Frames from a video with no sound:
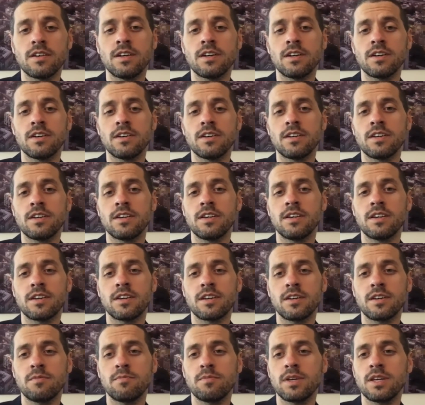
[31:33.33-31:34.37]
uh, it,
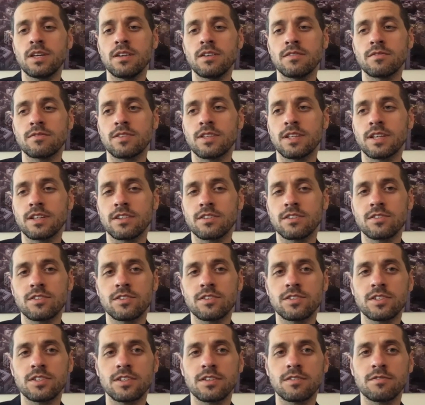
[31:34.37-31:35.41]
it, can be like
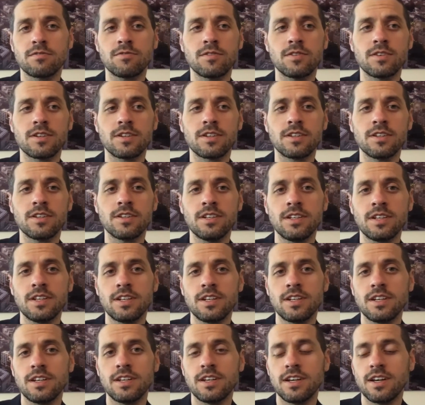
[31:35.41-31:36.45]
searching for
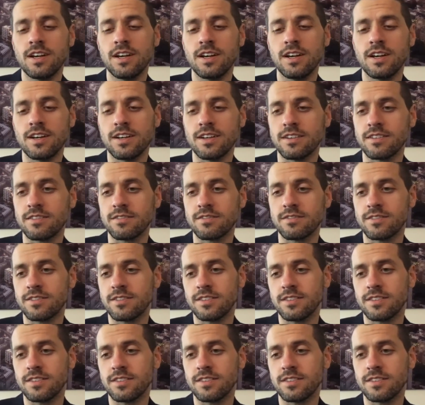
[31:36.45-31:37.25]
uh,